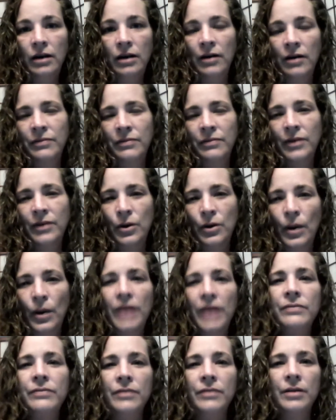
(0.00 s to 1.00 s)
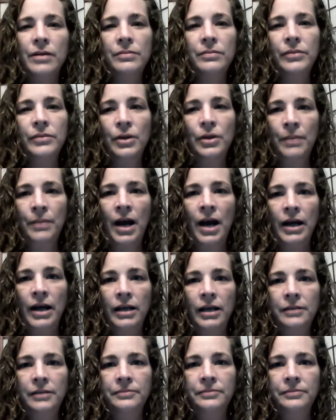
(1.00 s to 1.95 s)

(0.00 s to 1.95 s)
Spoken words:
or a foot away from your body.